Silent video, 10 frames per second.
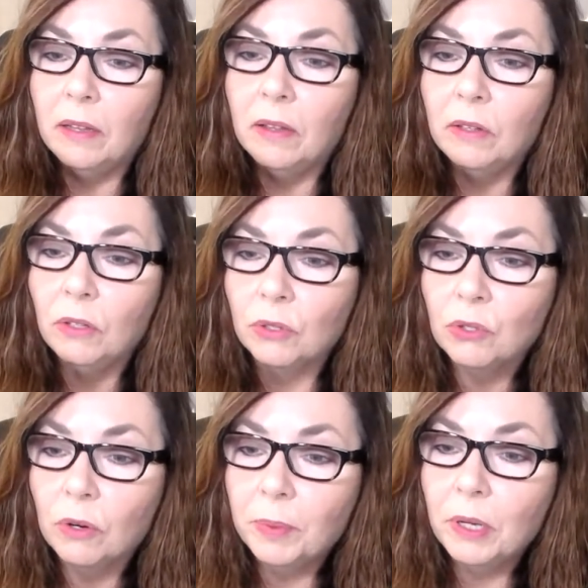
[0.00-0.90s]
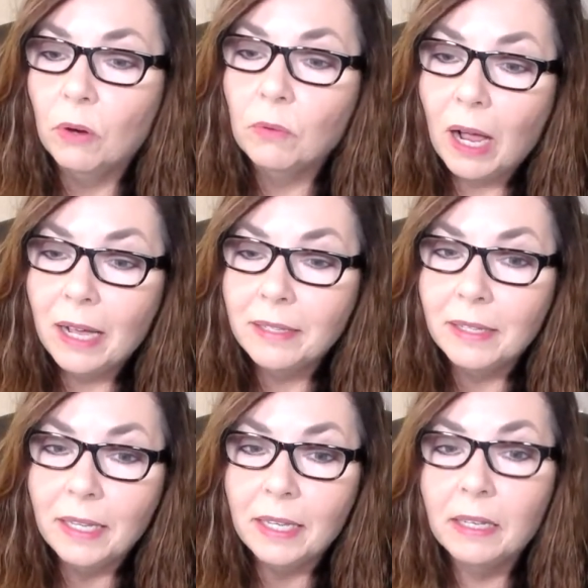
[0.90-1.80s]
your Scorpio
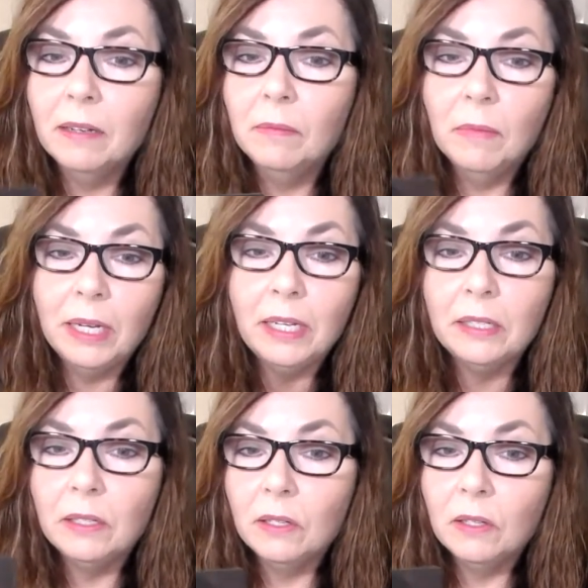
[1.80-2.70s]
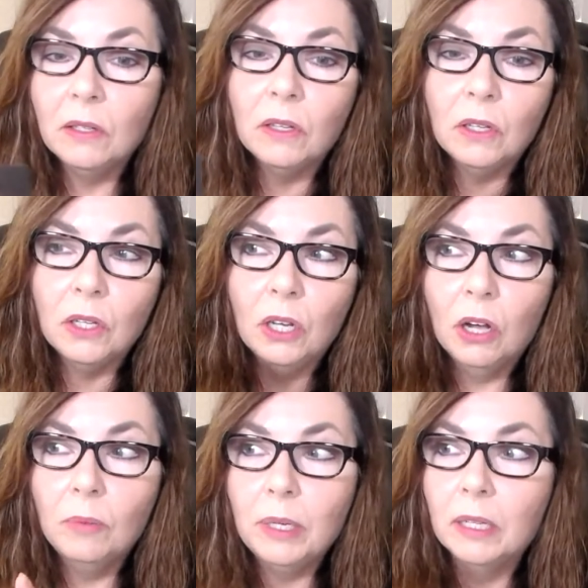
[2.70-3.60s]
rising might, you
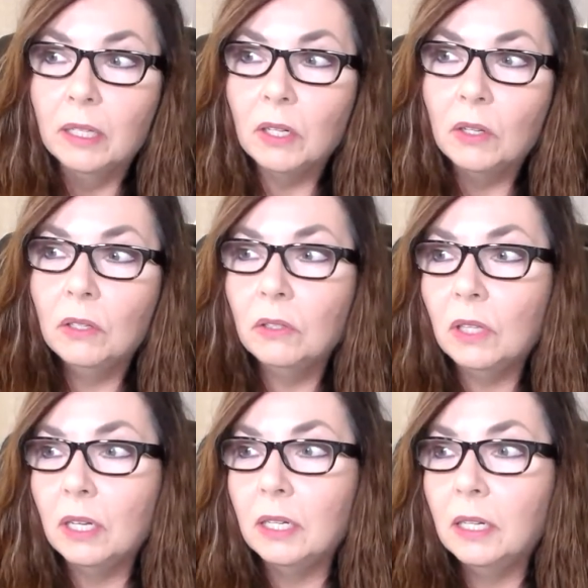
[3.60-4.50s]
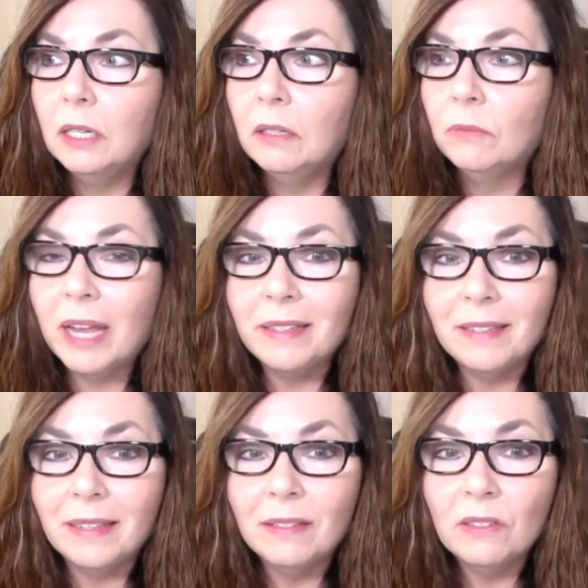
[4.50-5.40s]
know, be a little uh,
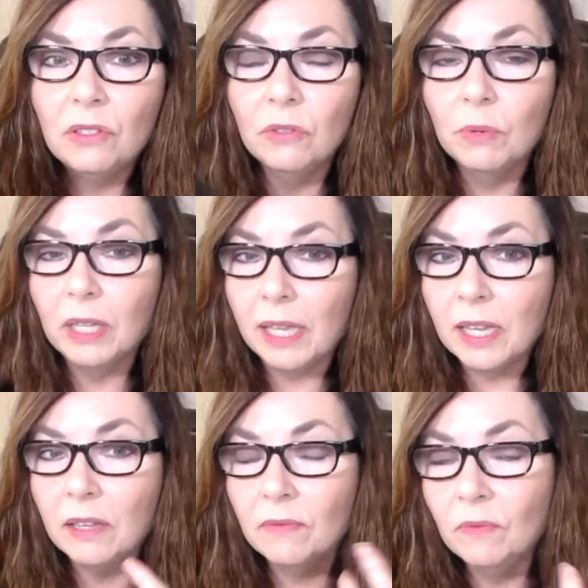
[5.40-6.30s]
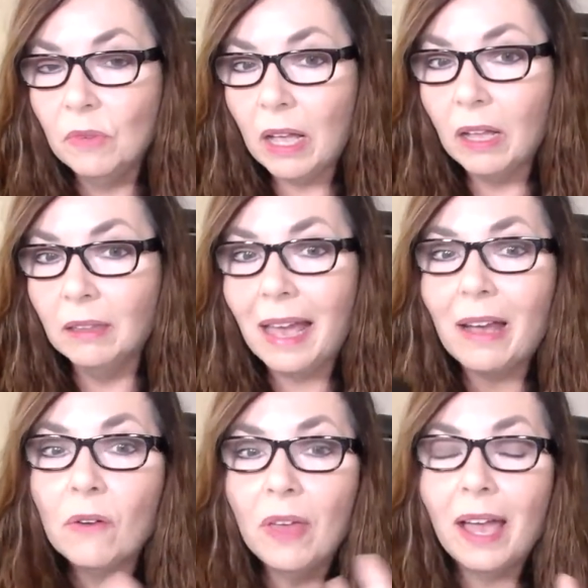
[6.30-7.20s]
reticent to really
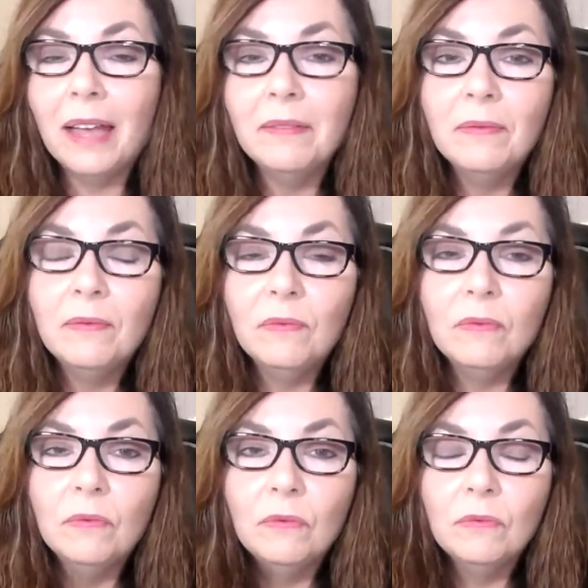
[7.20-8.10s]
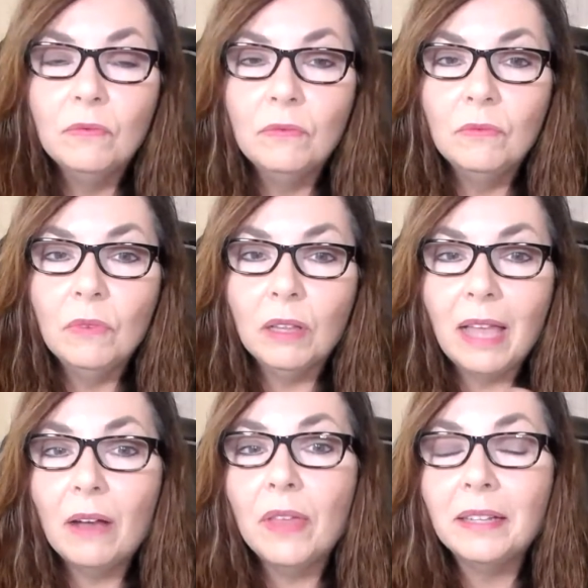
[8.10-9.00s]
allow that
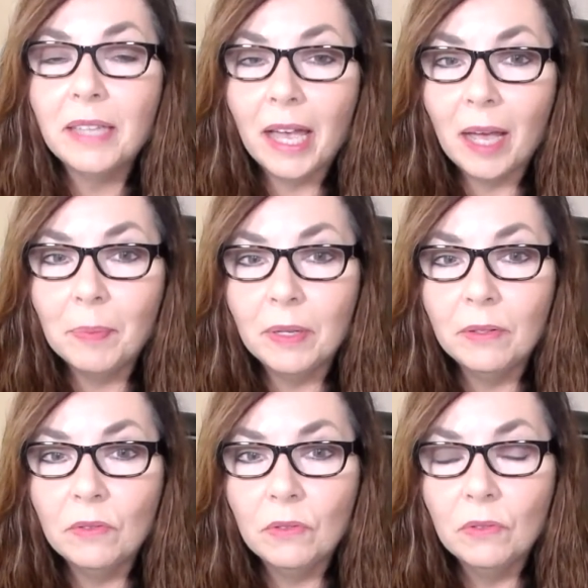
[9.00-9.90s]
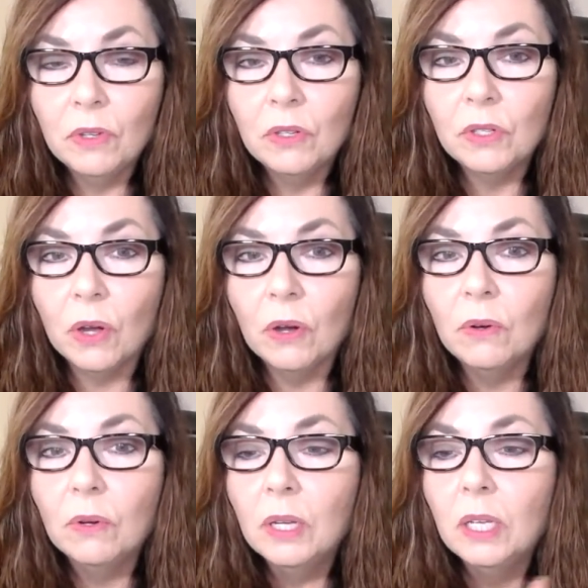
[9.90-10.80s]
allow that to happen. So